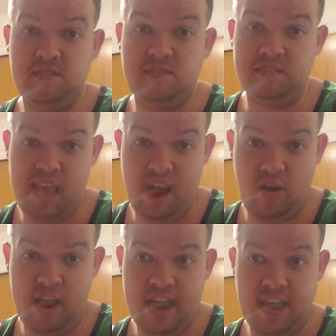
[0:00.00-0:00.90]

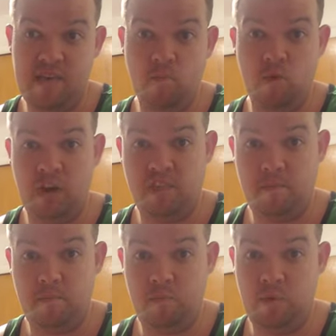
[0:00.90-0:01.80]
Terry and one of the
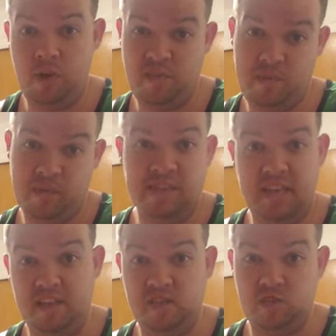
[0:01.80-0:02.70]
and one of the
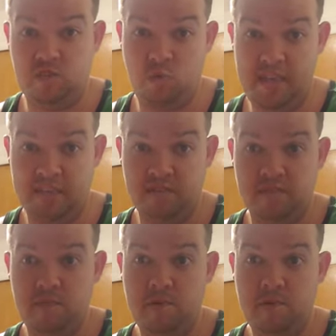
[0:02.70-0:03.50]
Patil twins